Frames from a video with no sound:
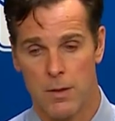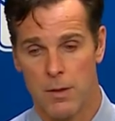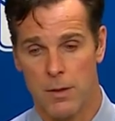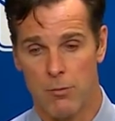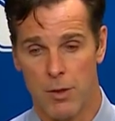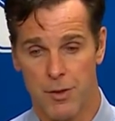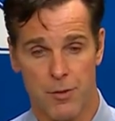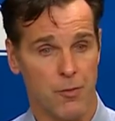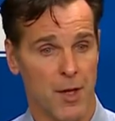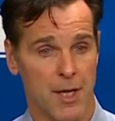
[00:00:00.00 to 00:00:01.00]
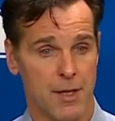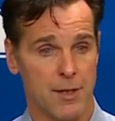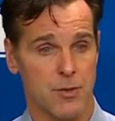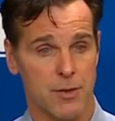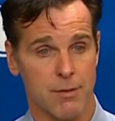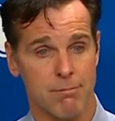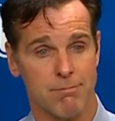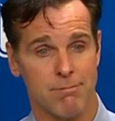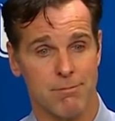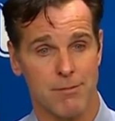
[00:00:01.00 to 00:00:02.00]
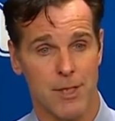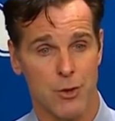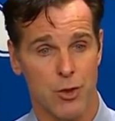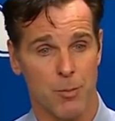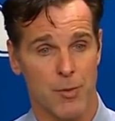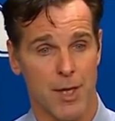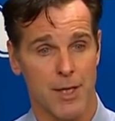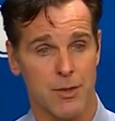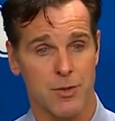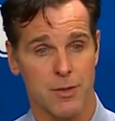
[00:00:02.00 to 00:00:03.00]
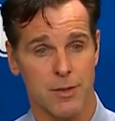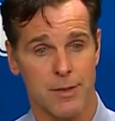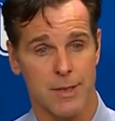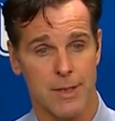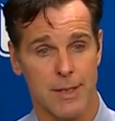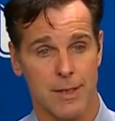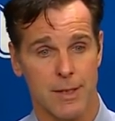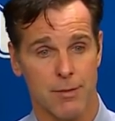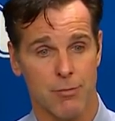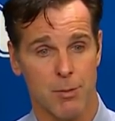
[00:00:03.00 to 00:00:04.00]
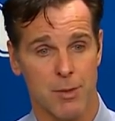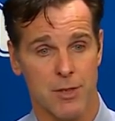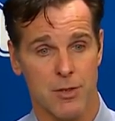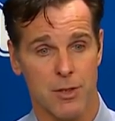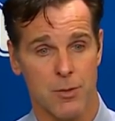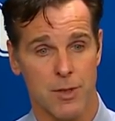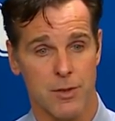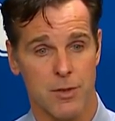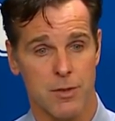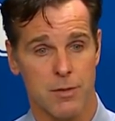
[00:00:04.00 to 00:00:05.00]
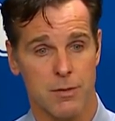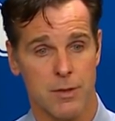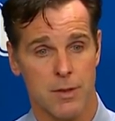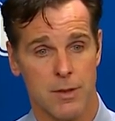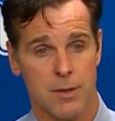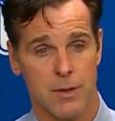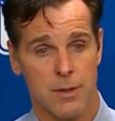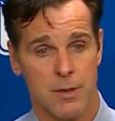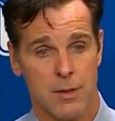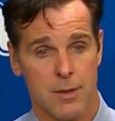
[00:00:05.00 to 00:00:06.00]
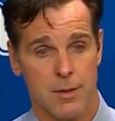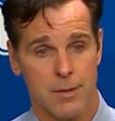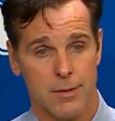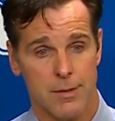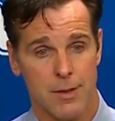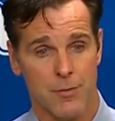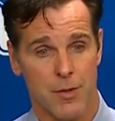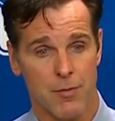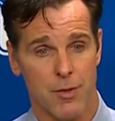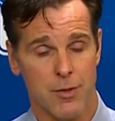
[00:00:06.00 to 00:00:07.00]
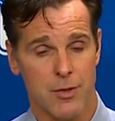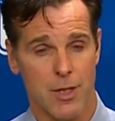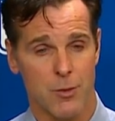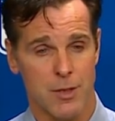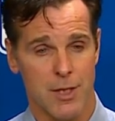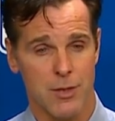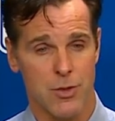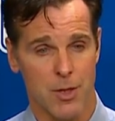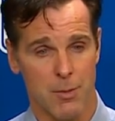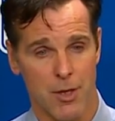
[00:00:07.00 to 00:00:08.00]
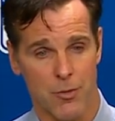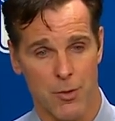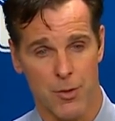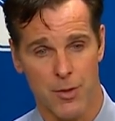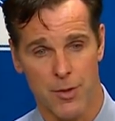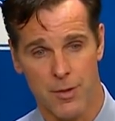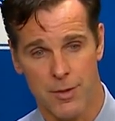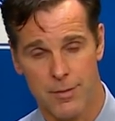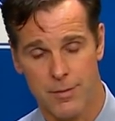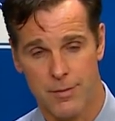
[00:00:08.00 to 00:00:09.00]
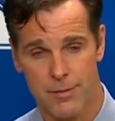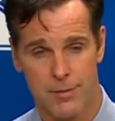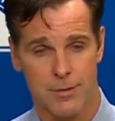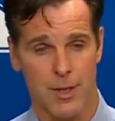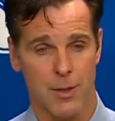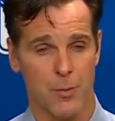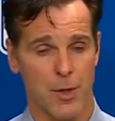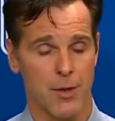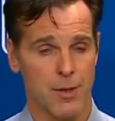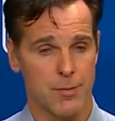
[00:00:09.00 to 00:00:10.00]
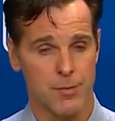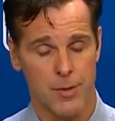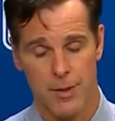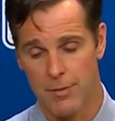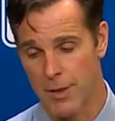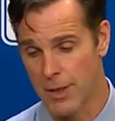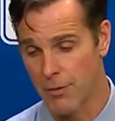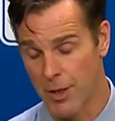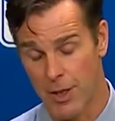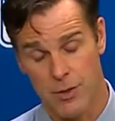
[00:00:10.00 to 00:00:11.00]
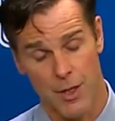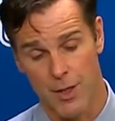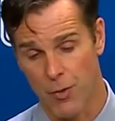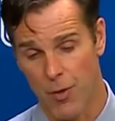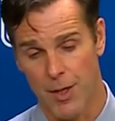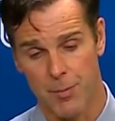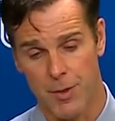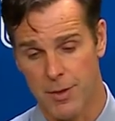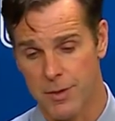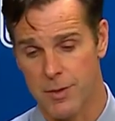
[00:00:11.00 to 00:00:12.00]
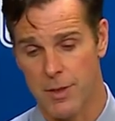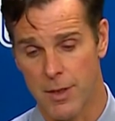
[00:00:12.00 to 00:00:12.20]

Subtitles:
it really deflated us, and they jumped on us. And that 3-minute sequence left a very sour taste in our mouth going into the second period. But I give our guys a lot of credit because